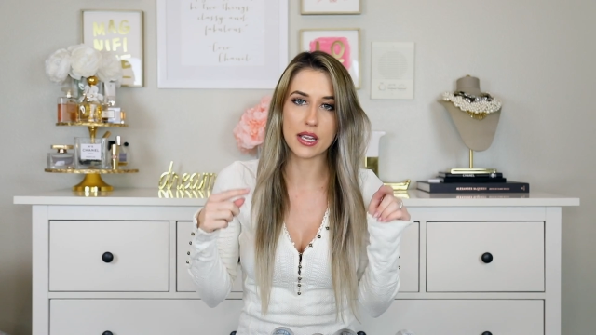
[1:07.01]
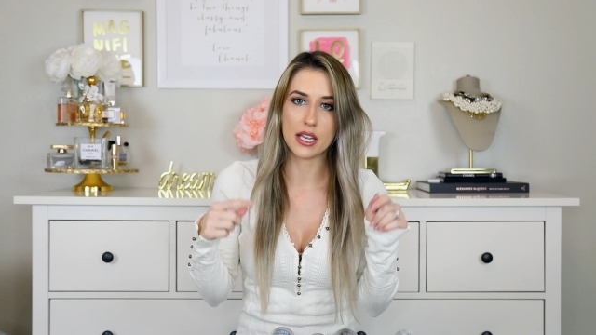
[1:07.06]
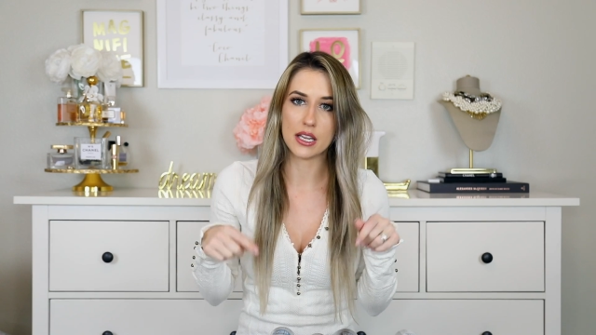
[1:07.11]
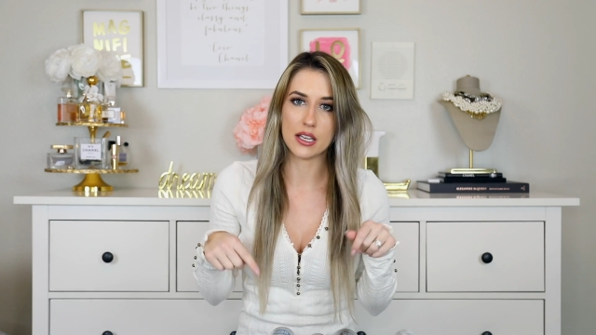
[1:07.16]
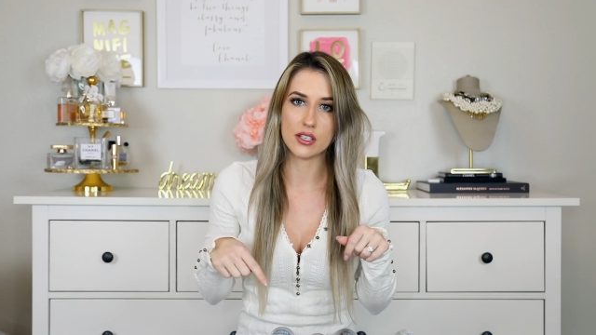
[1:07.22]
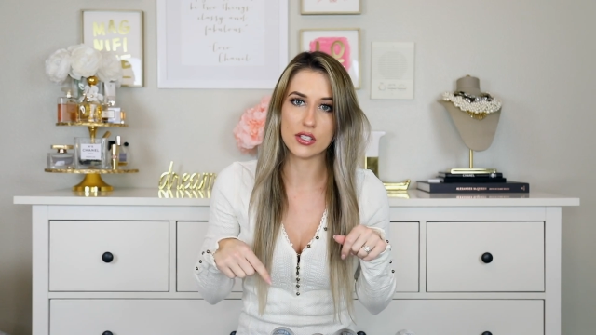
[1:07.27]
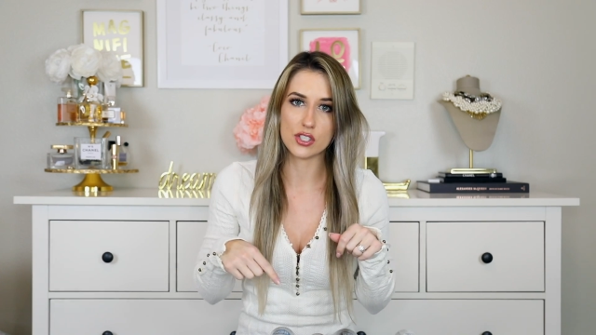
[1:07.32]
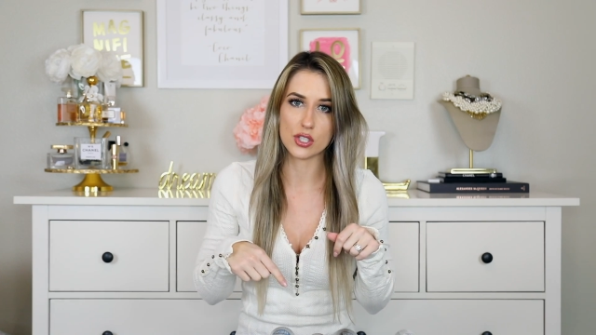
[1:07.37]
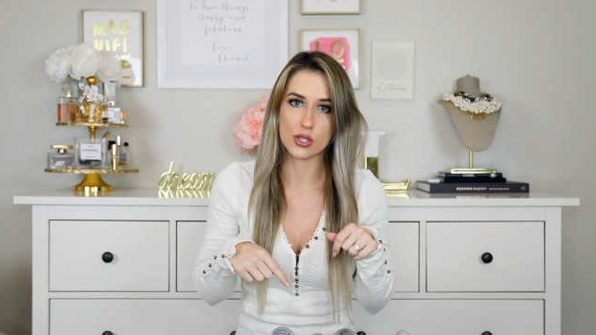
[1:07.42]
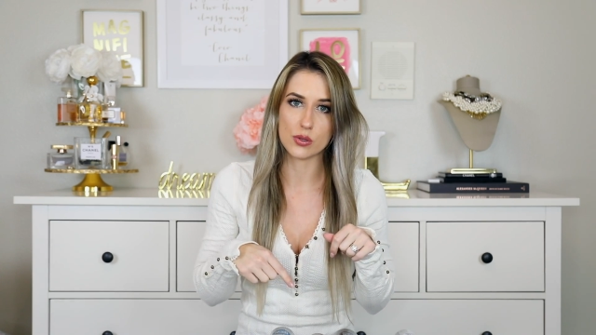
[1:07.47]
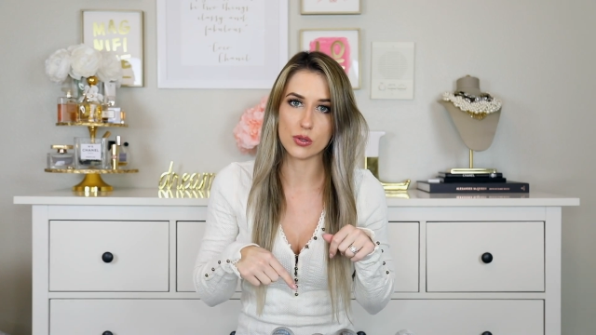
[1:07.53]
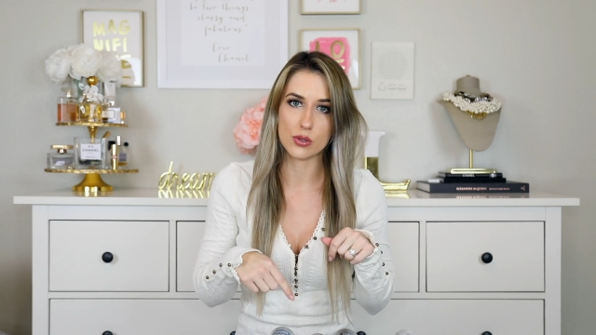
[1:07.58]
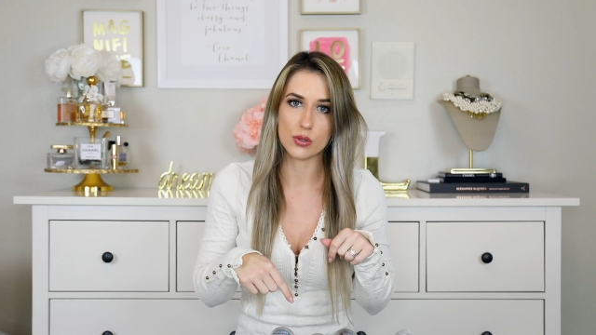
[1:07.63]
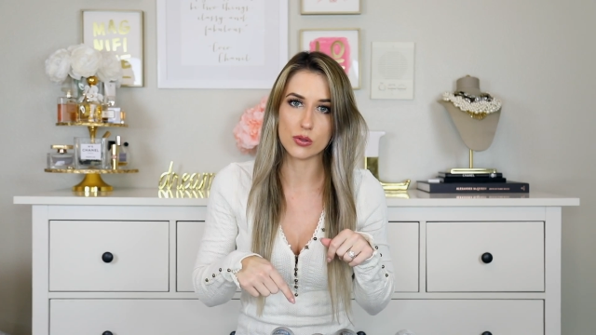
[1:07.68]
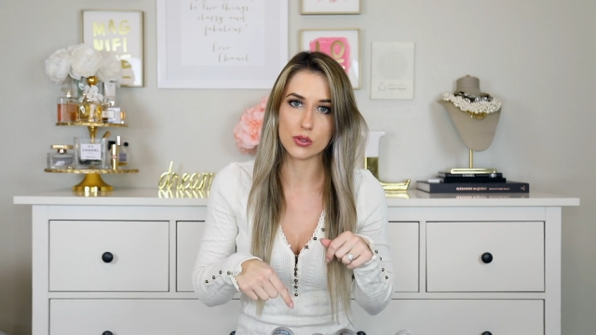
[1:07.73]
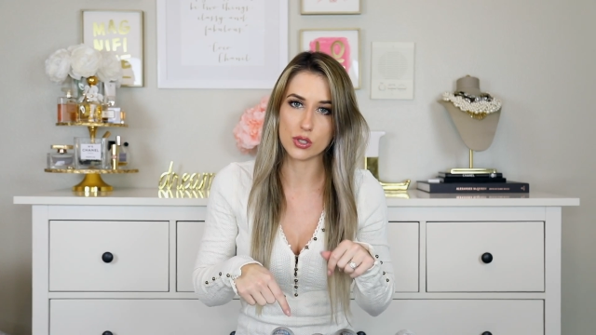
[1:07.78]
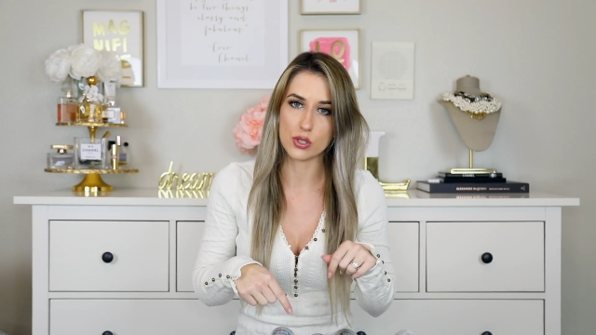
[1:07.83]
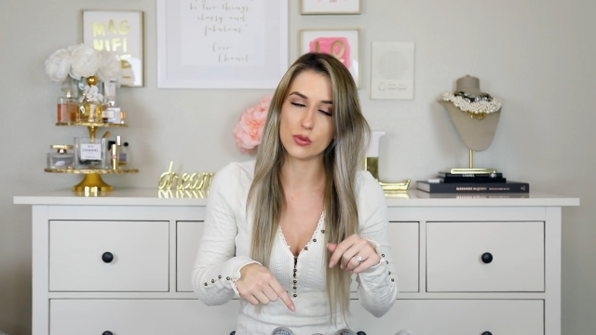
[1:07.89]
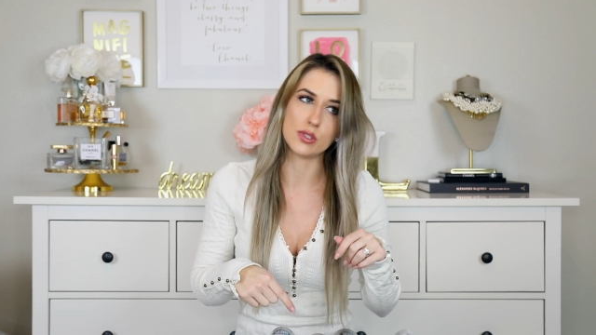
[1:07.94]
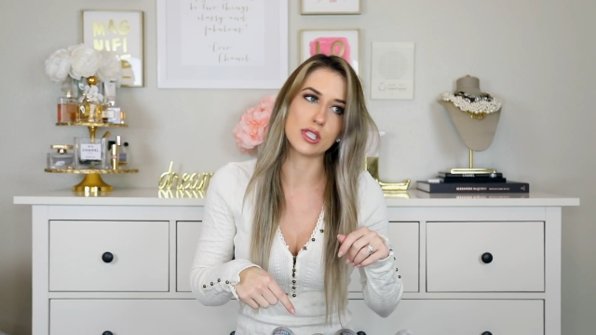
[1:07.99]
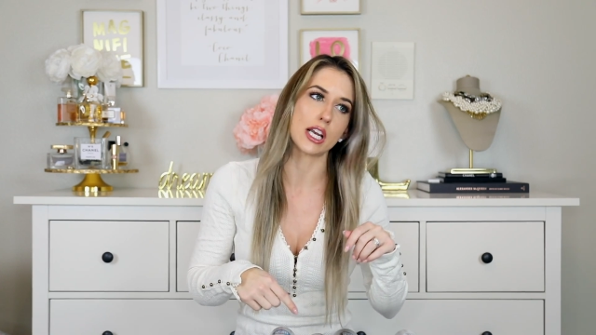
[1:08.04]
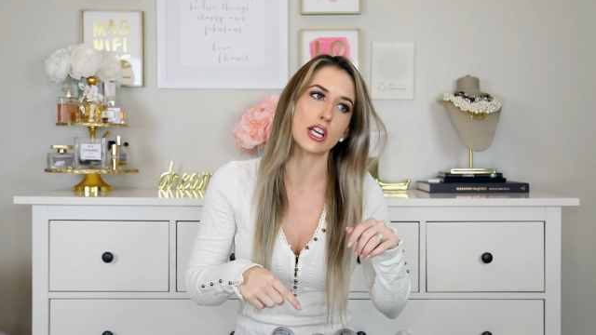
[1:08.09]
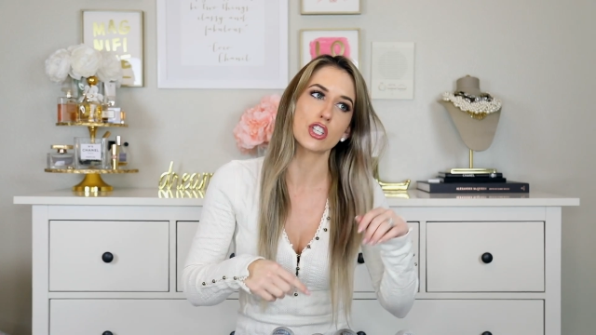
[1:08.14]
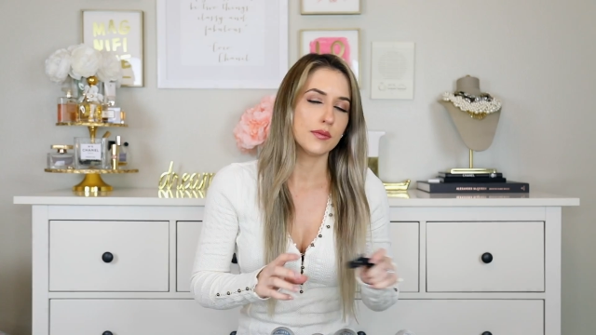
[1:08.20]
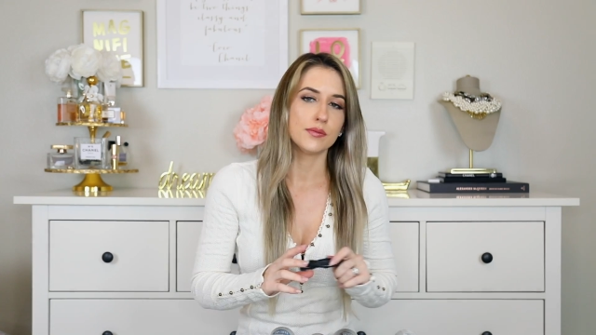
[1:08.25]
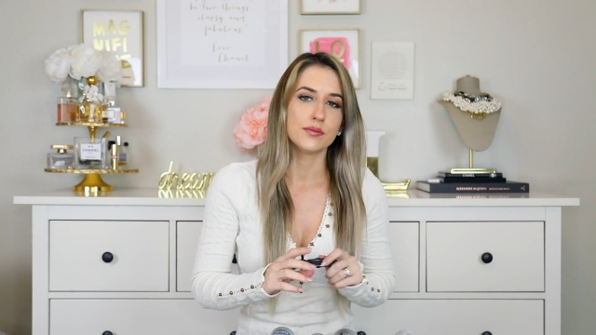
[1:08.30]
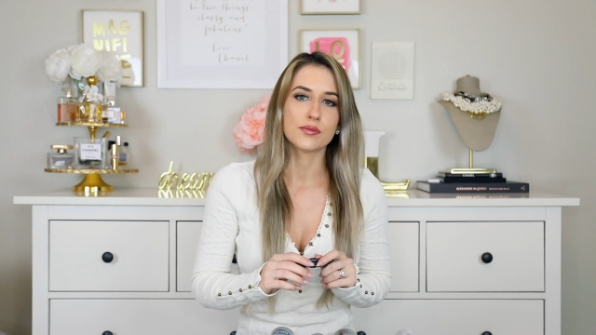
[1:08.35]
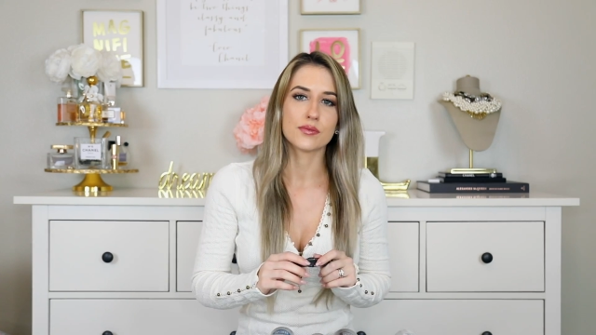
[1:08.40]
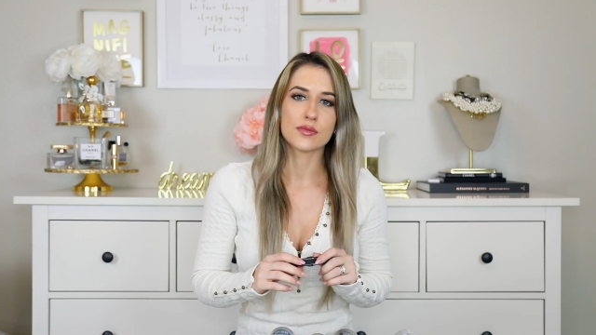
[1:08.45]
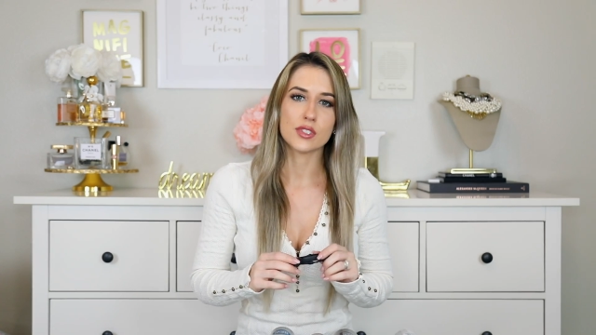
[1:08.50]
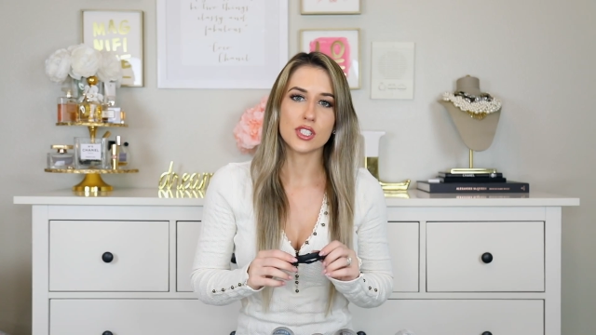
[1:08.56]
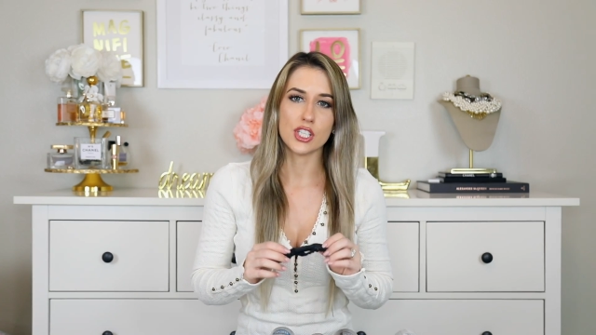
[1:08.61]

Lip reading: into 2 sections.